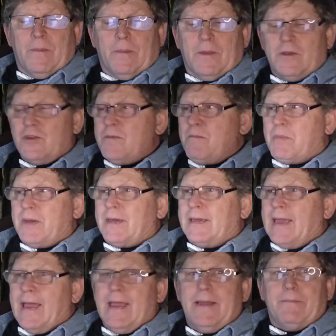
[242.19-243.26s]
It's a big
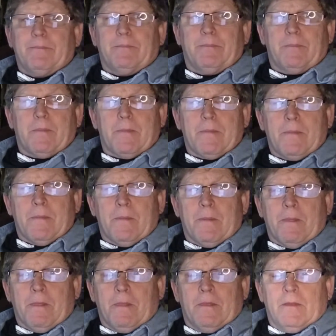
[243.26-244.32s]
game.
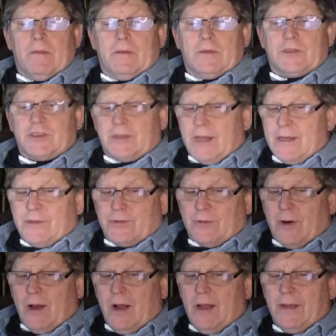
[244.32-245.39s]
The stakes are
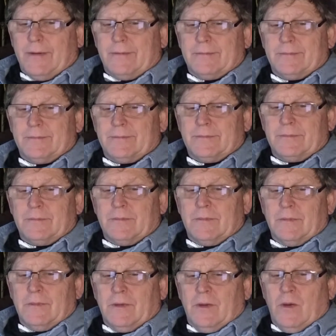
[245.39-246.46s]
high.
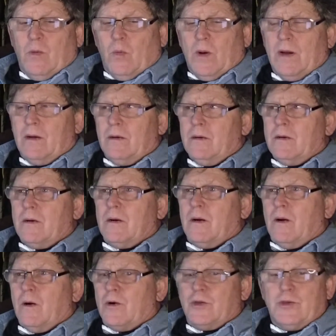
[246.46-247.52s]
Where
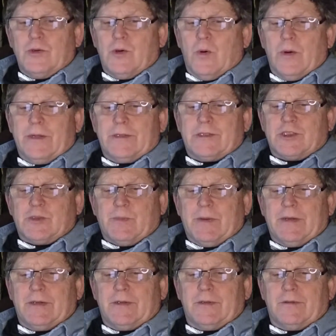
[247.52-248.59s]
are you going to
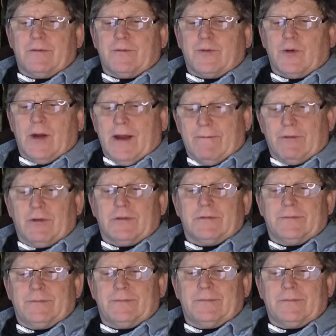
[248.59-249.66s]
spend forever?
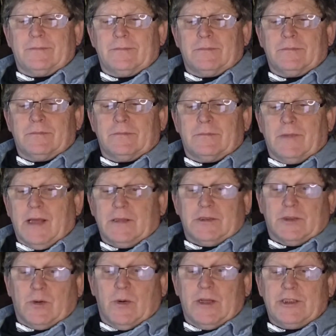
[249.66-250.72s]
That's
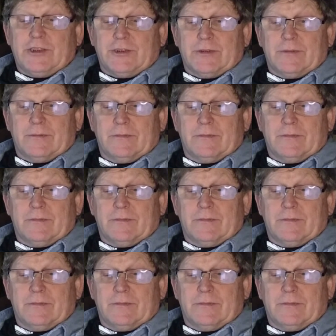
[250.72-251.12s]
the question.